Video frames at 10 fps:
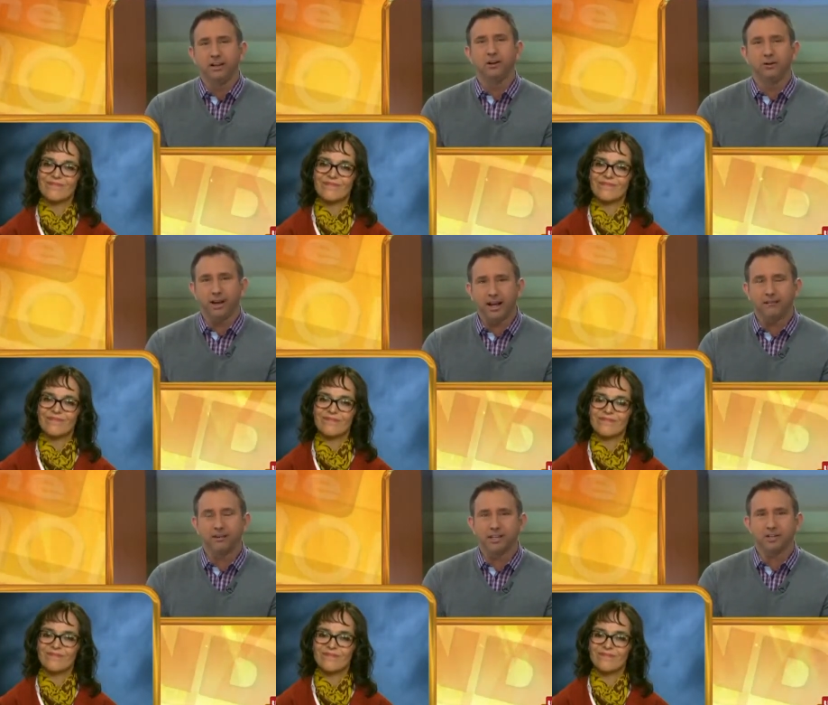Speaker 1: Great
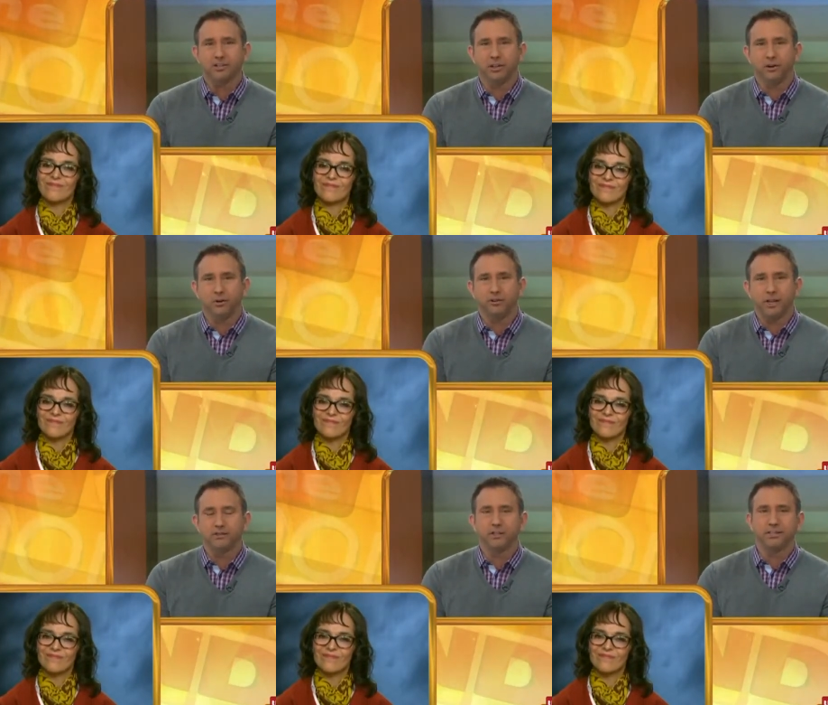conversation, Lenore.
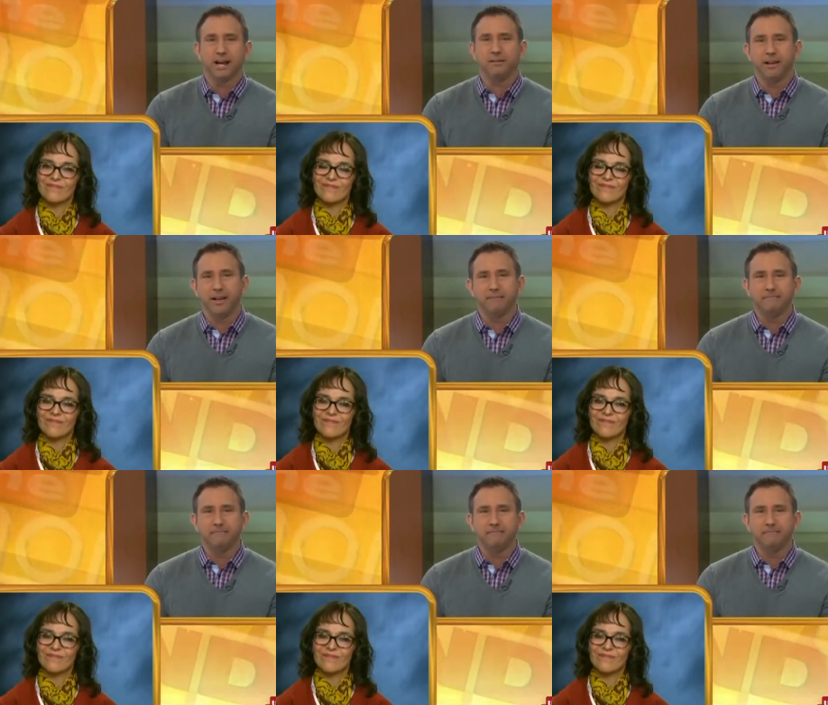Thanks for your time today.